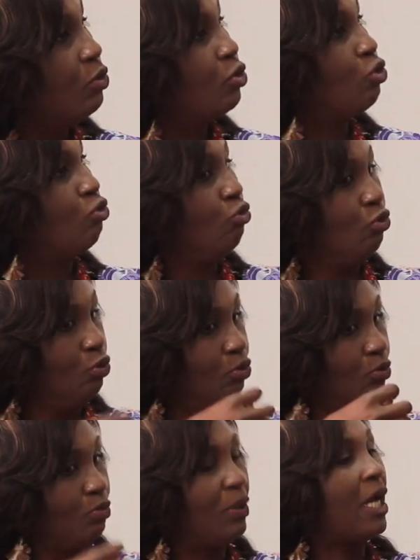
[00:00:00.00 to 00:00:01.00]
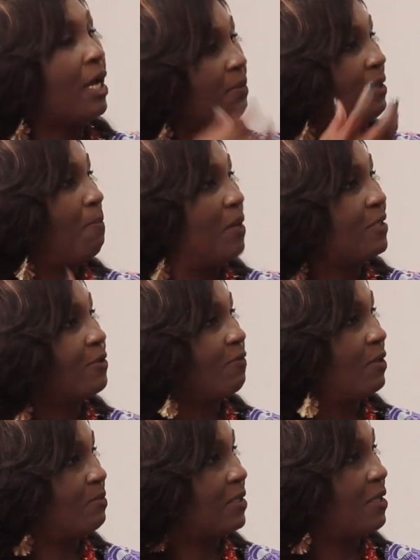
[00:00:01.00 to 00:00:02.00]
to become the best of
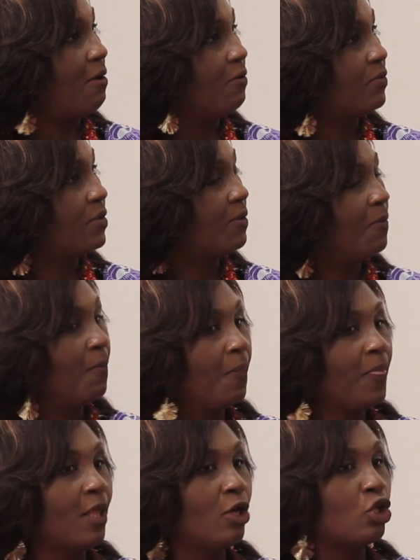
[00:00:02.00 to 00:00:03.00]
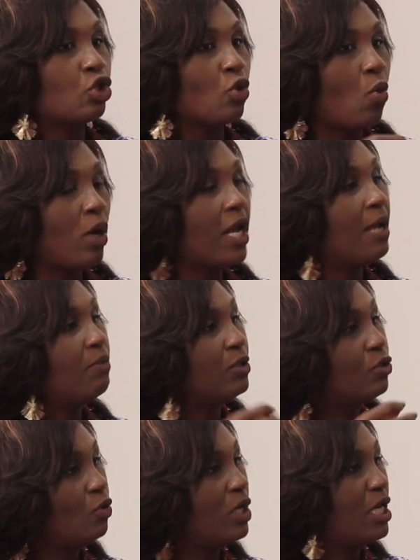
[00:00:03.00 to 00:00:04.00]
themselves. So, what
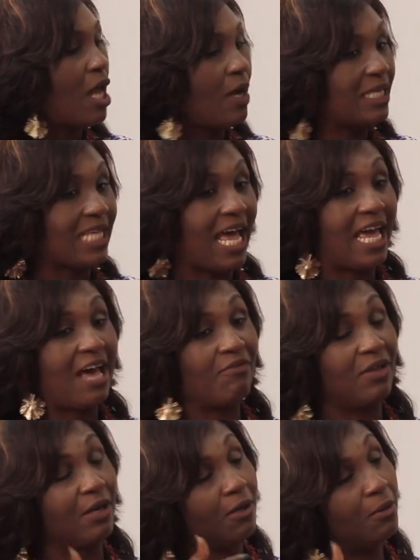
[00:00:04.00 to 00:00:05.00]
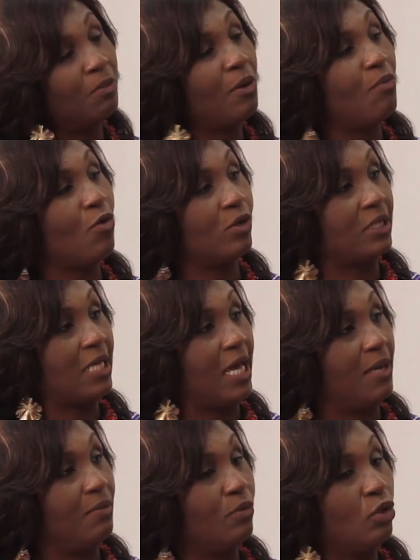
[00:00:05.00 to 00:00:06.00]
I'm doing now is I have a little bit more
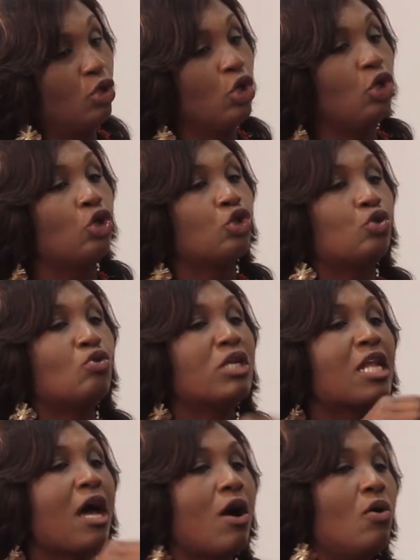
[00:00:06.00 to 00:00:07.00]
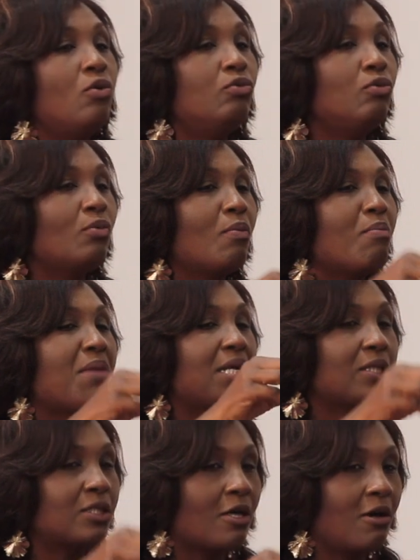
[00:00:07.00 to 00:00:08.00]
time to now
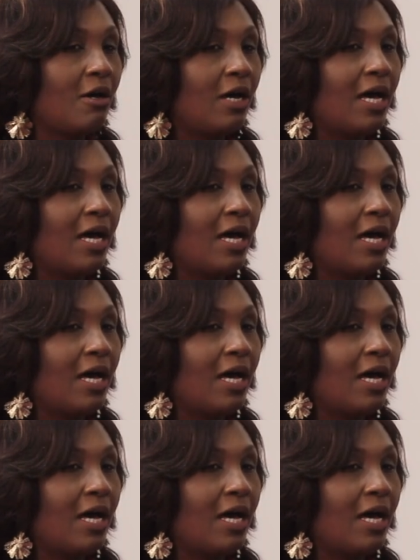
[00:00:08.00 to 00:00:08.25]
mentor